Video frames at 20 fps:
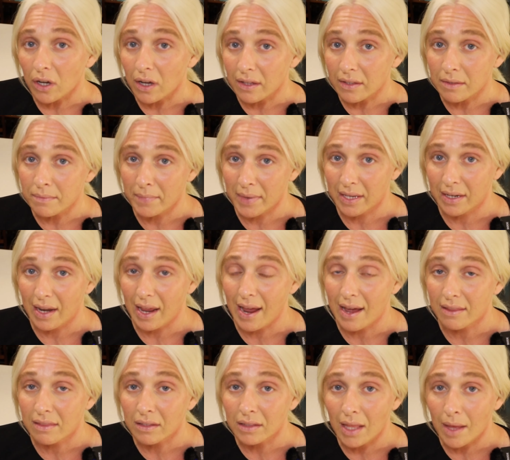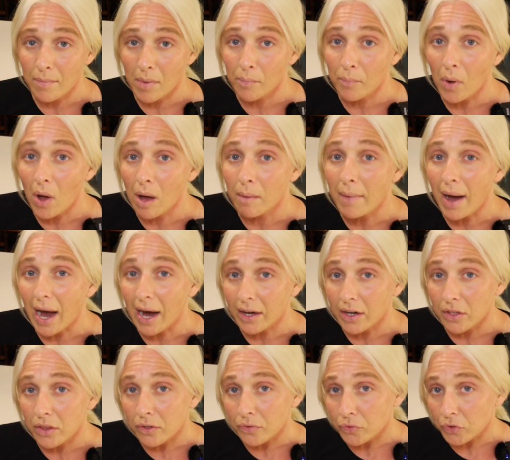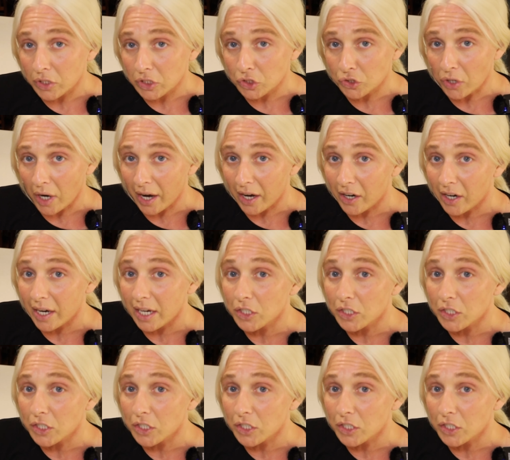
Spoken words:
all the mint and the lemon balm out of the freeze dryer.